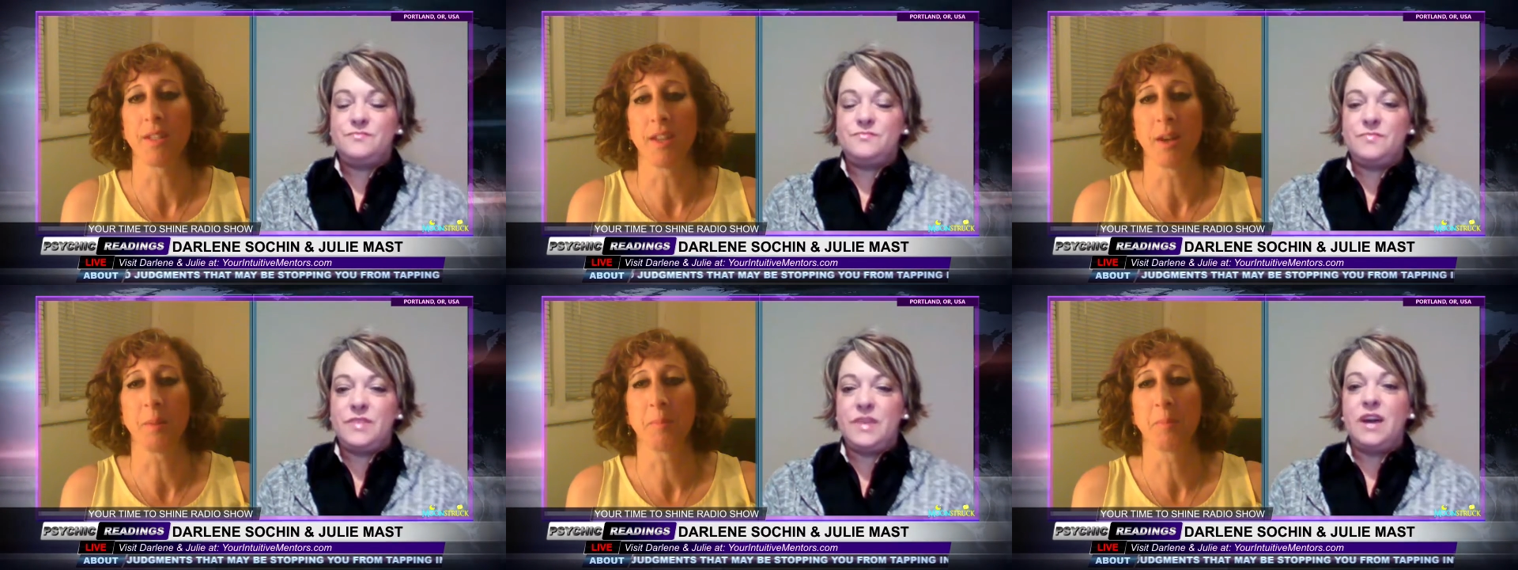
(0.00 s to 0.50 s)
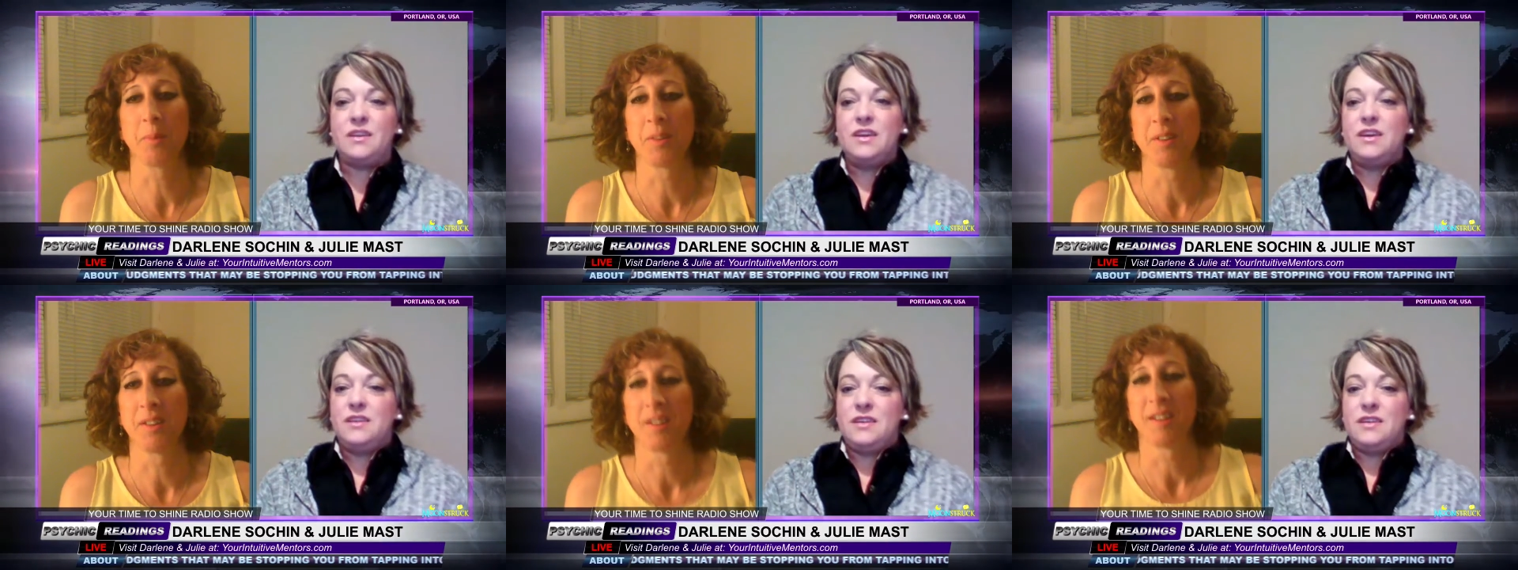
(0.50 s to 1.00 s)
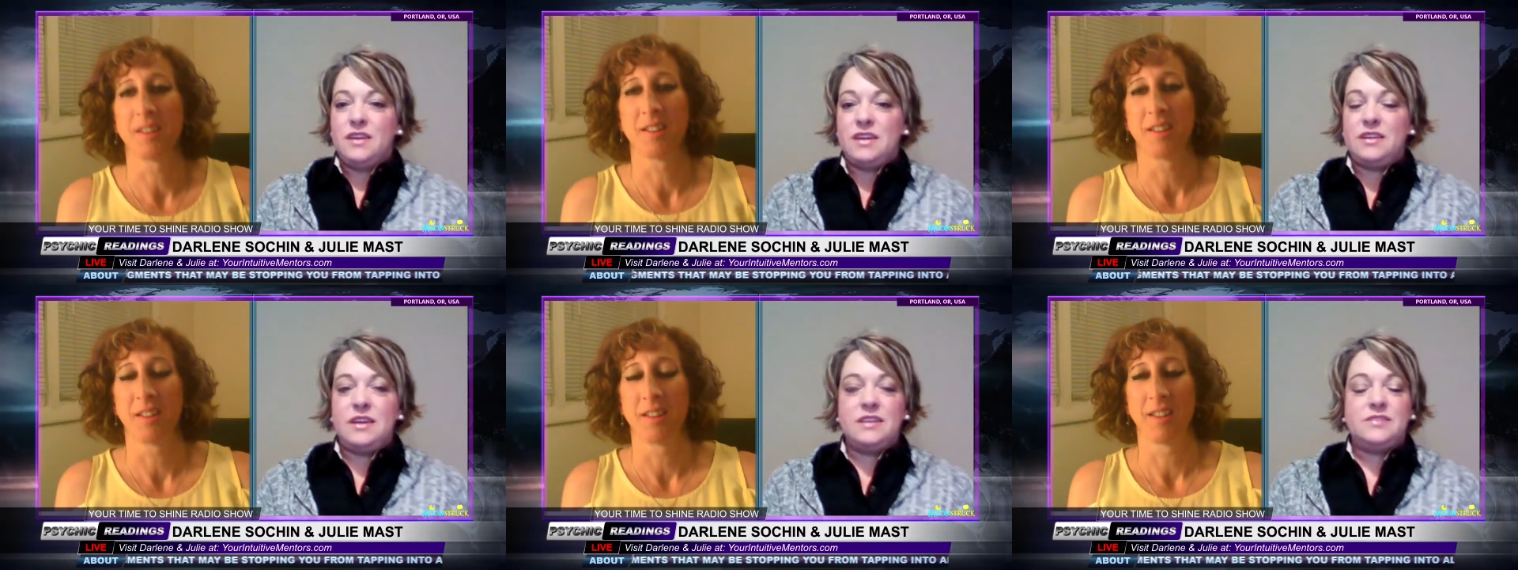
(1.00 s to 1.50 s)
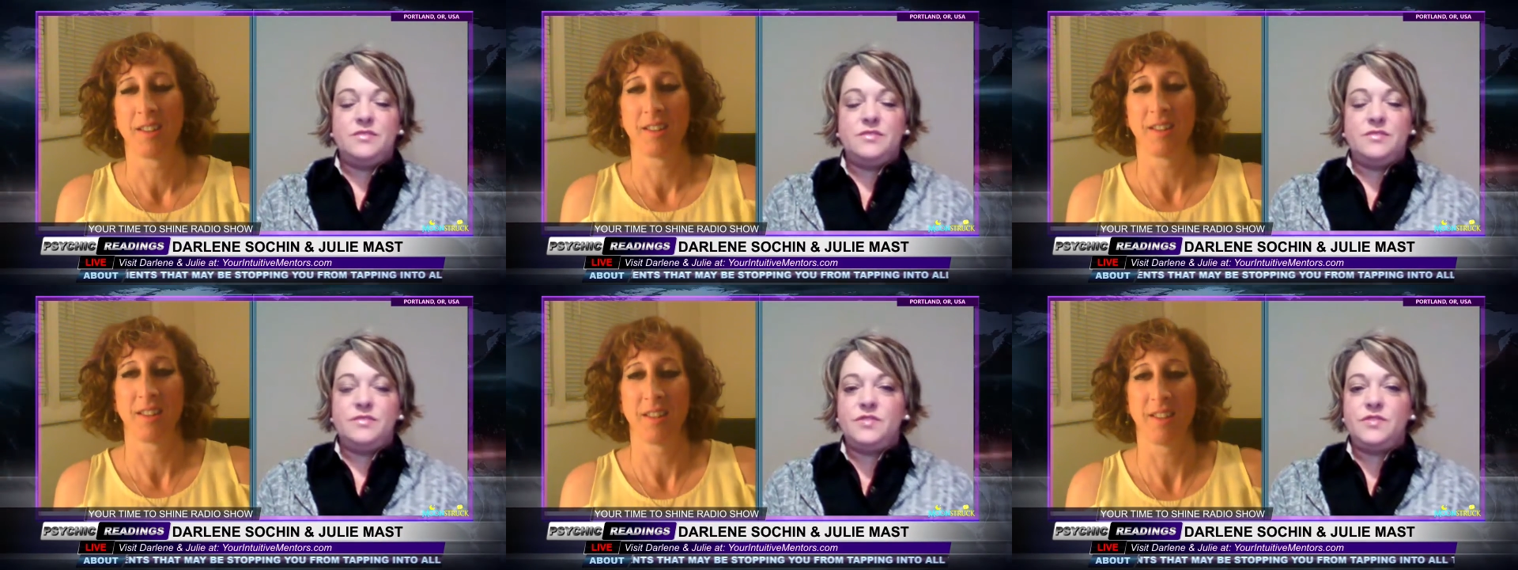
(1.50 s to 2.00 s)
Speaker 1: Yep. Yeah.
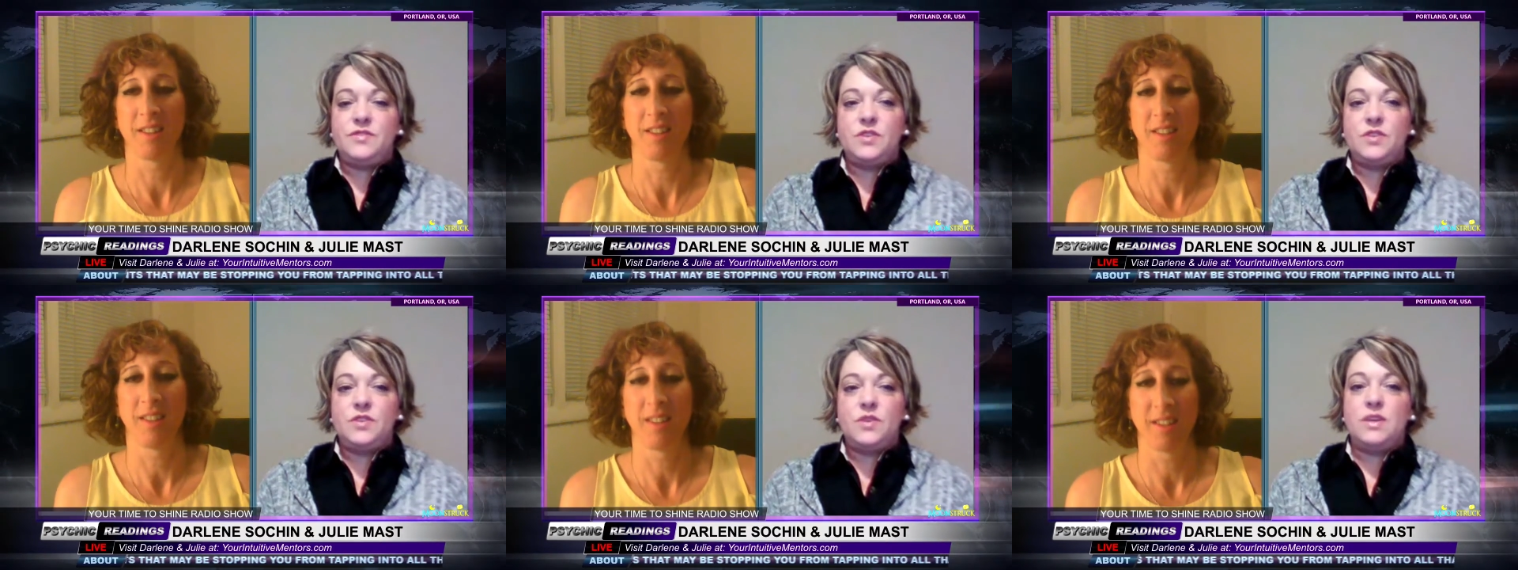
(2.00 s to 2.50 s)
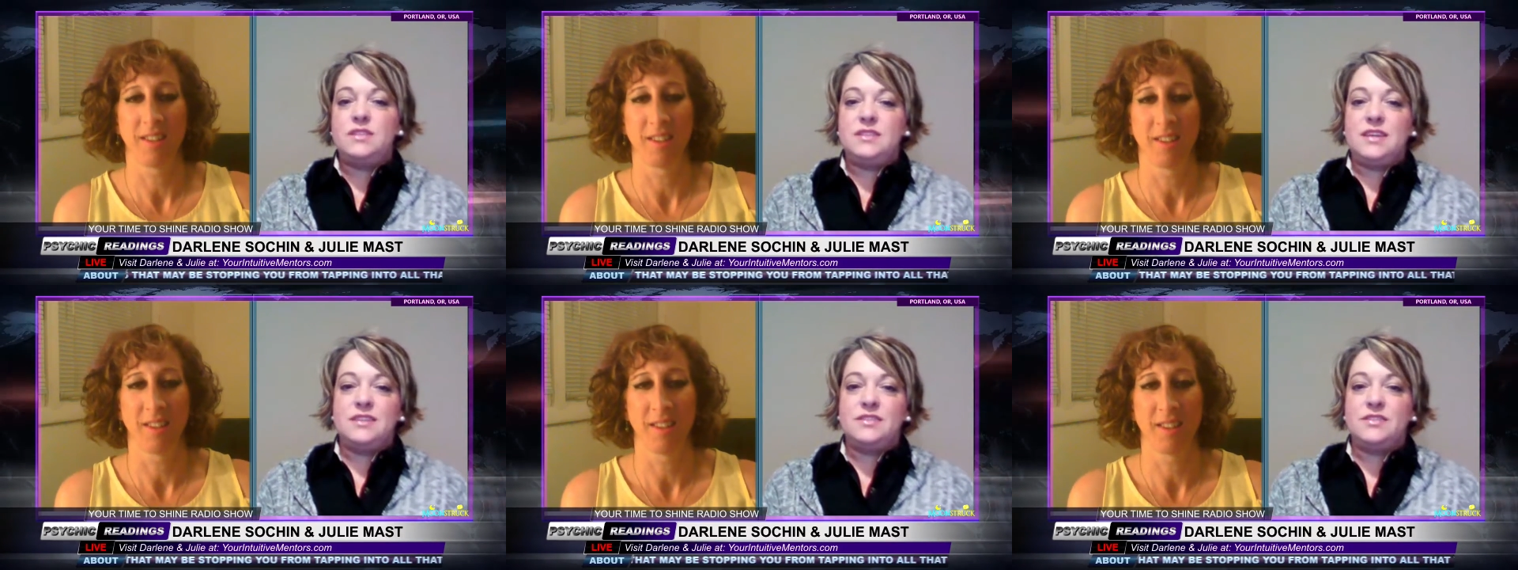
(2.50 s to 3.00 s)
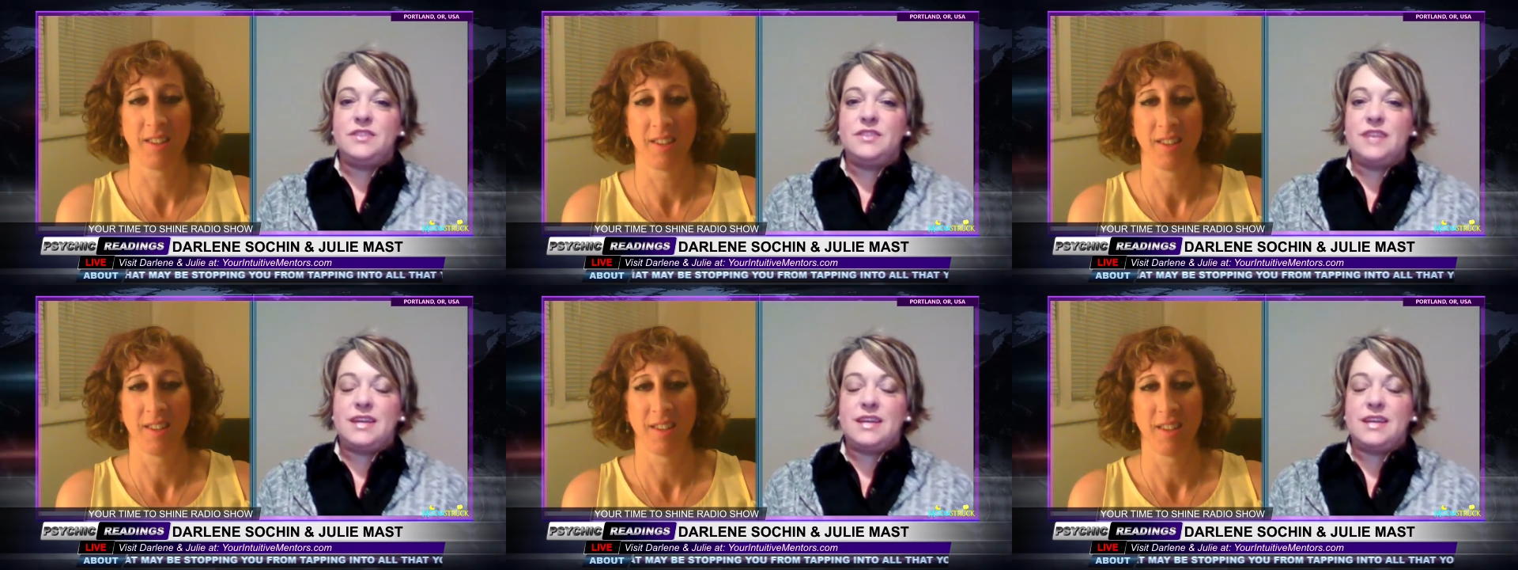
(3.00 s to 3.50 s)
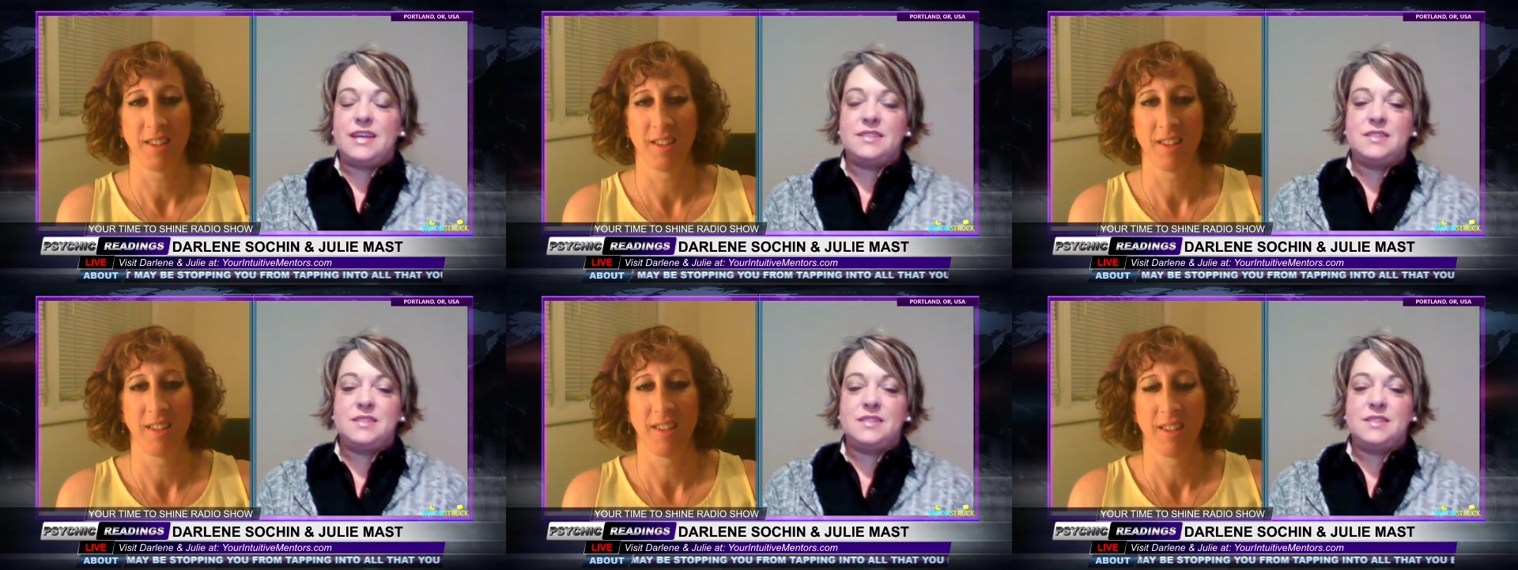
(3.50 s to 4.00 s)
It, it's so easy to get into
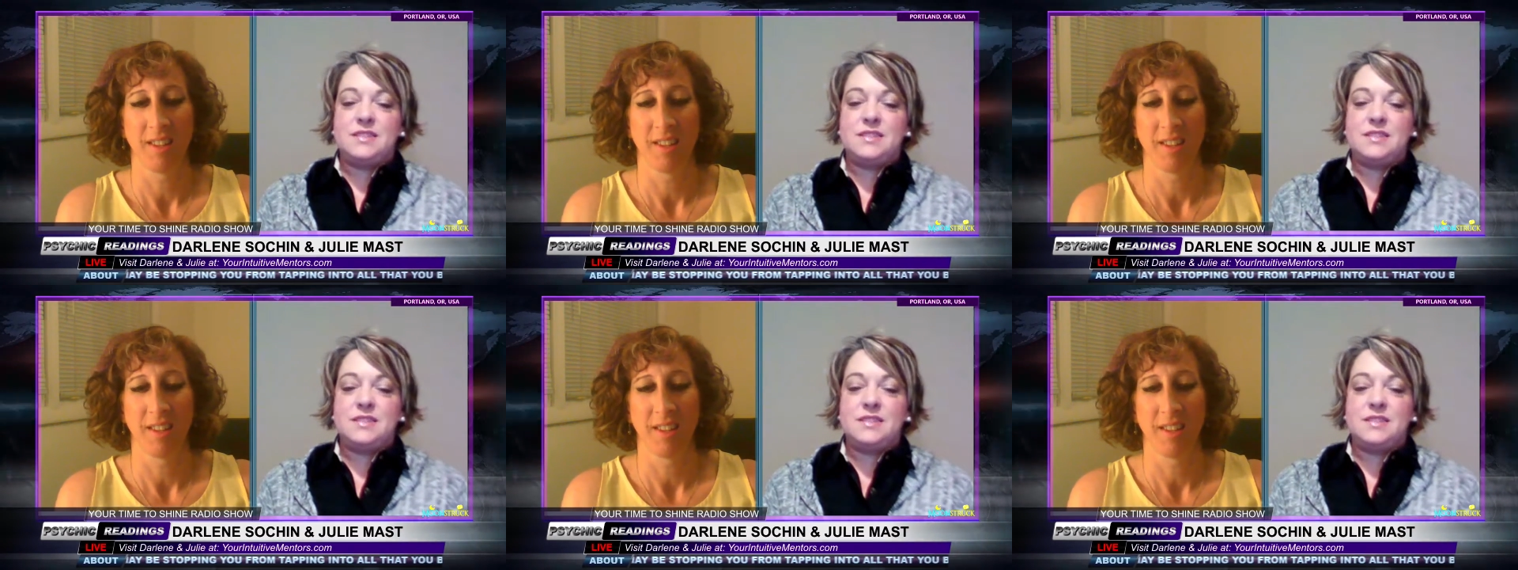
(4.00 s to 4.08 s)
that